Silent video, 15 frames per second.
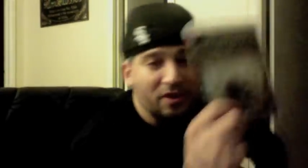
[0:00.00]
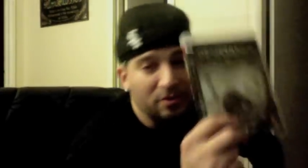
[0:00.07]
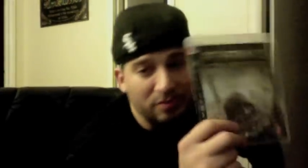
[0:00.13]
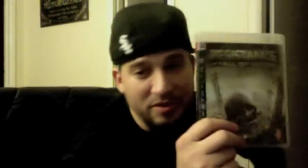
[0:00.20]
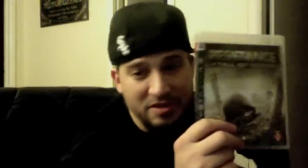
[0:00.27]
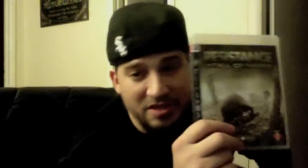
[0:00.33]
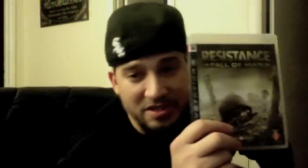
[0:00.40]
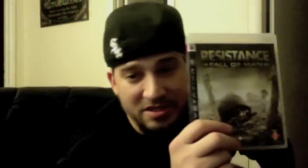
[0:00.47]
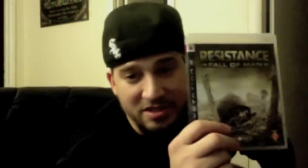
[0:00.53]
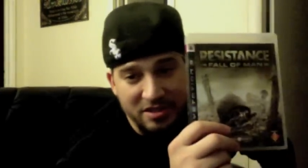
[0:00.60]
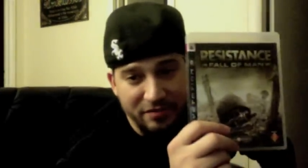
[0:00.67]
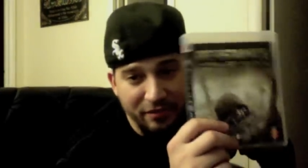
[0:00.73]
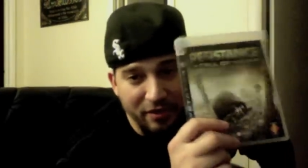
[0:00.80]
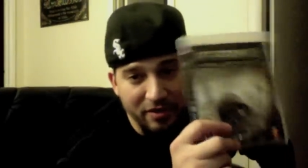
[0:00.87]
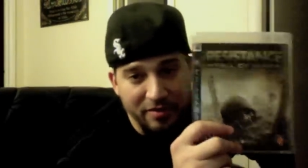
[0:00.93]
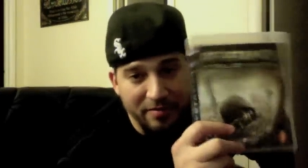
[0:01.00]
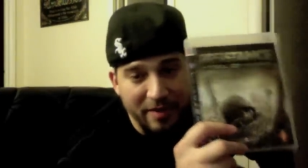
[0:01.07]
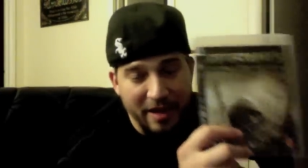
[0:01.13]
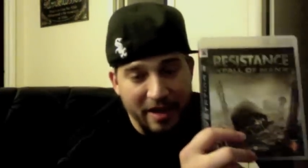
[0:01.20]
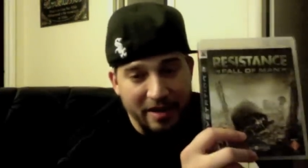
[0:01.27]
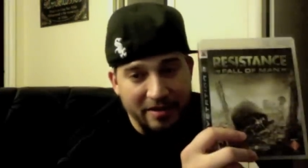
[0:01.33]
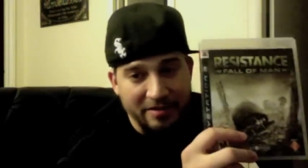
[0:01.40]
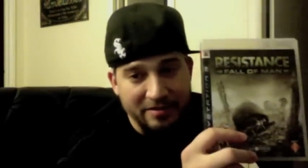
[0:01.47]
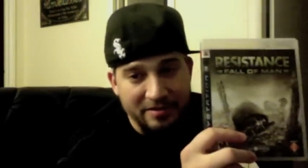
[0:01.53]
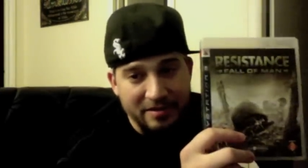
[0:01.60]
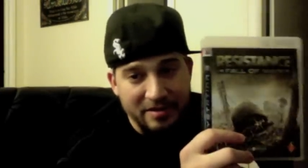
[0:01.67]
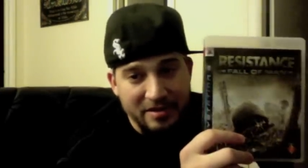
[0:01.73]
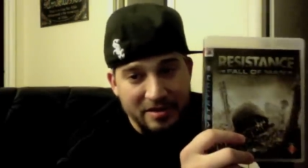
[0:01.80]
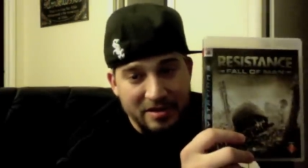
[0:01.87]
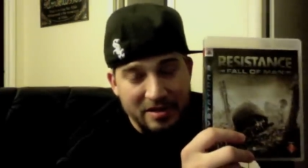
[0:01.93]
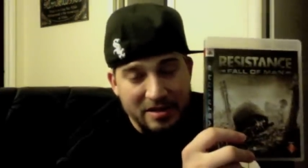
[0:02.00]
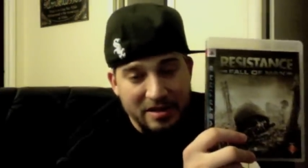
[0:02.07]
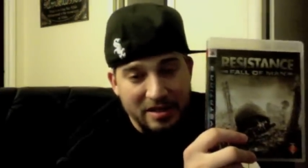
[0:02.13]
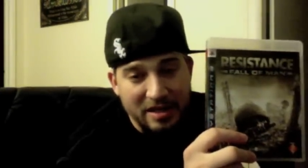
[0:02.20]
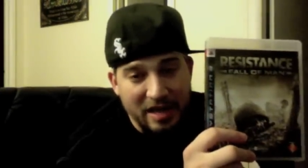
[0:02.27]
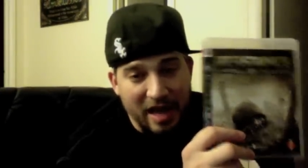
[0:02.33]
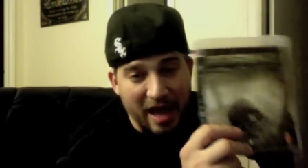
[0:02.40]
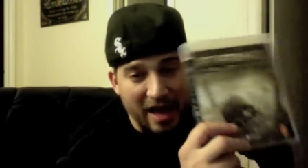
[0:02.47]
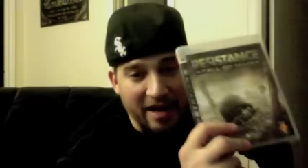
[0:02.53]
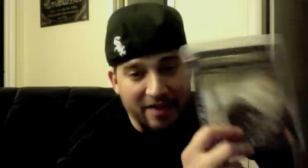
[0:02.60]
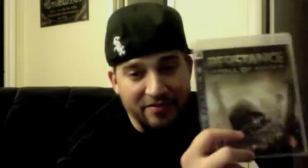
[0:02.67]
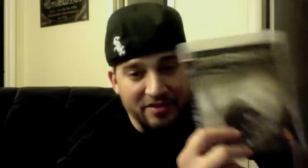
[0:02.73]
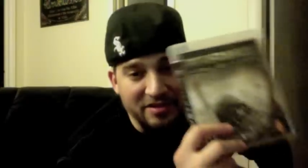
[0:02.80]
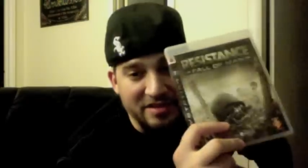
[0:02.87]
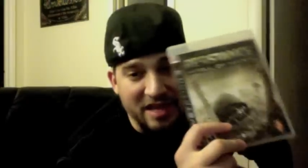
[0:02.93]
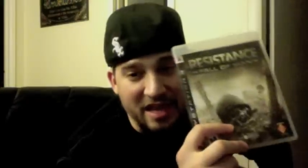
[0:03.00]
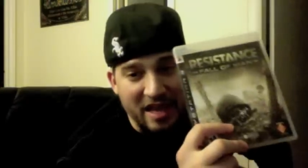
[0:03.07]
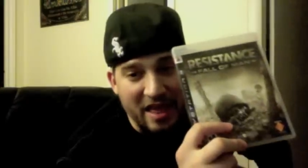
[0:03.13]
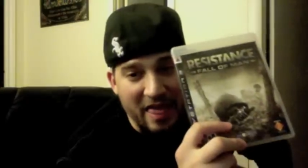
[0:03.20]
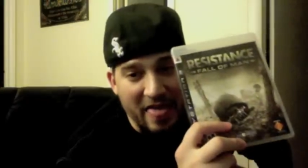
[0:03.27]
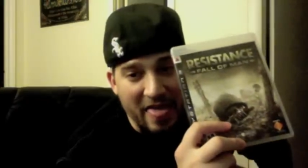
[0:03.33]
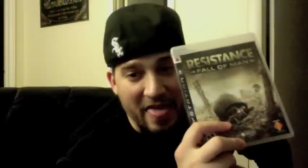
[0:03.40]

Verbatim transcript: Resistance, Fall of Man. I give this at